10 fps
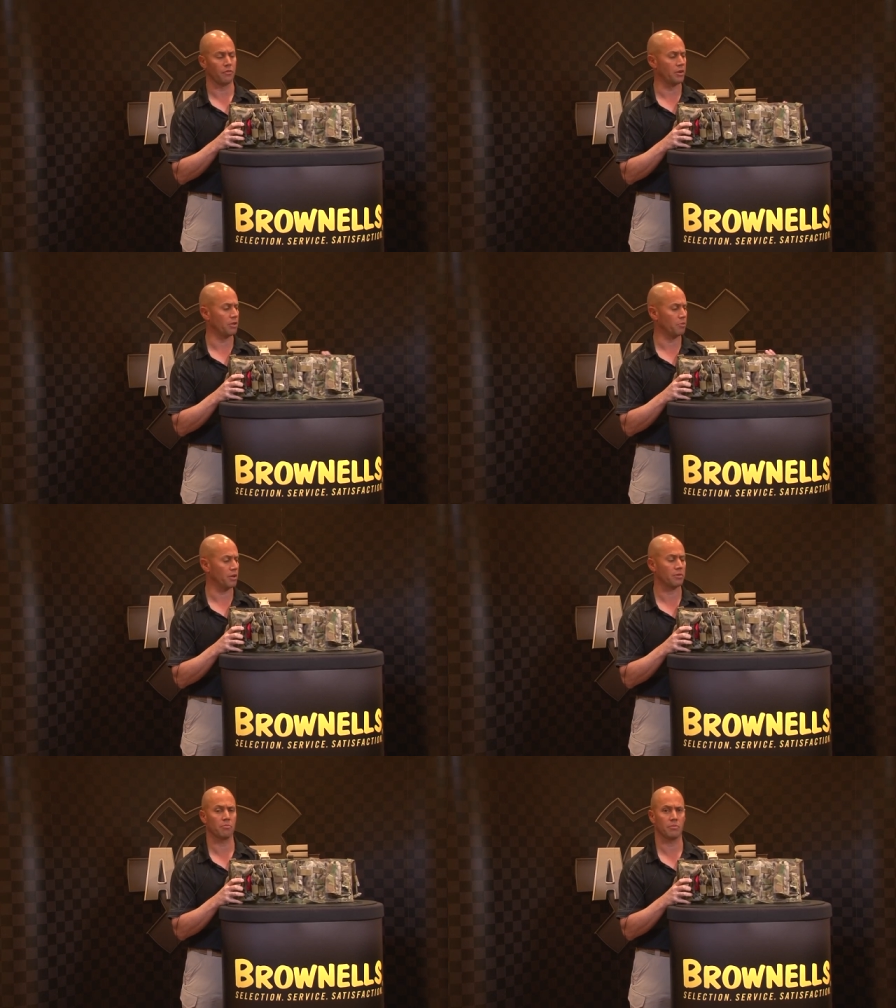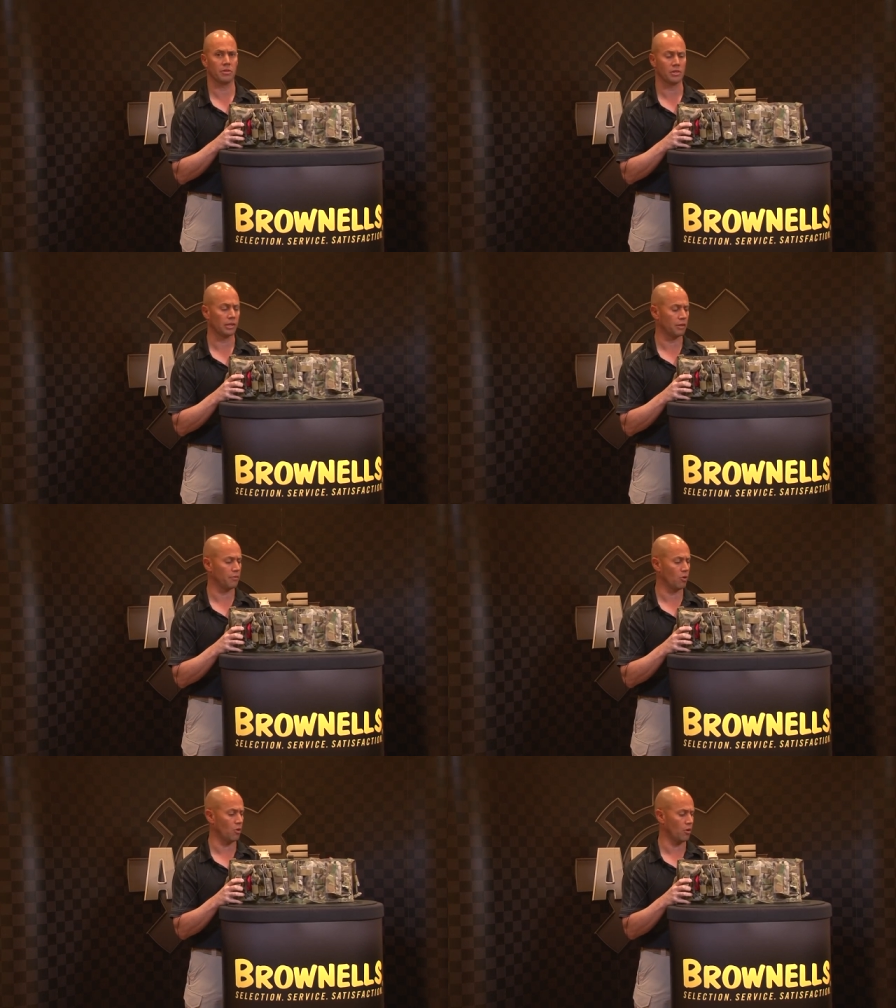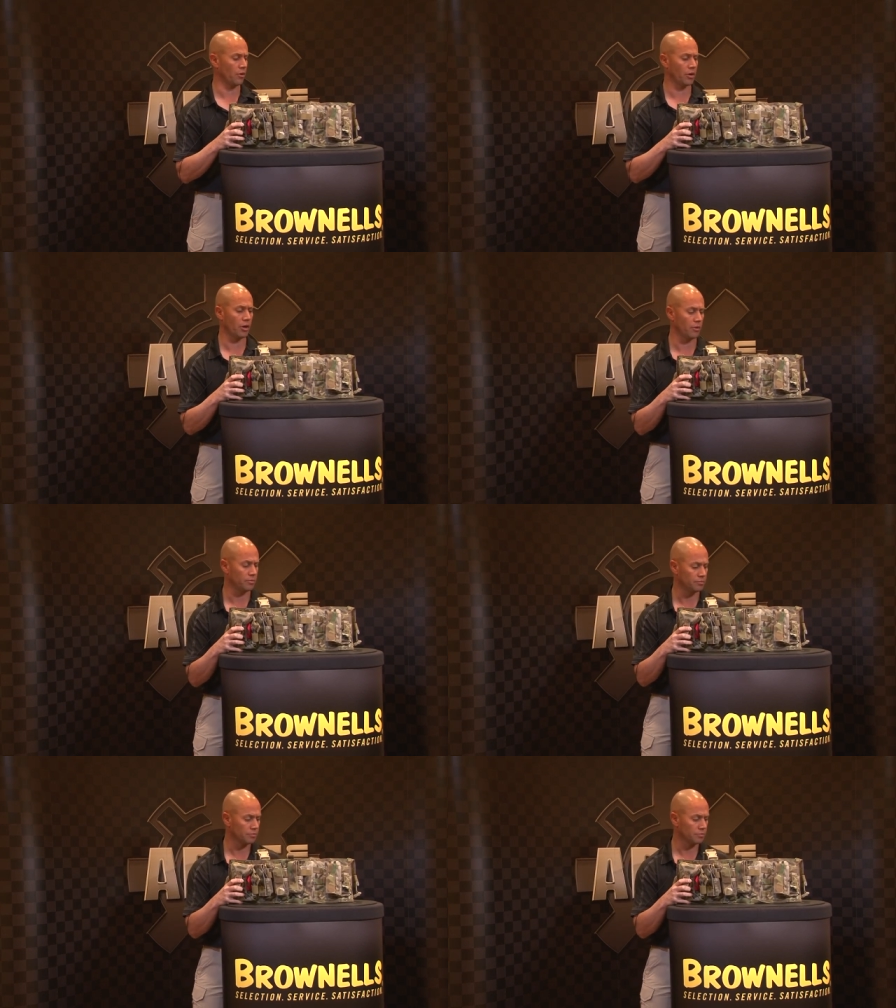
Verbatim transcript: if you need to put it inside there for on the go.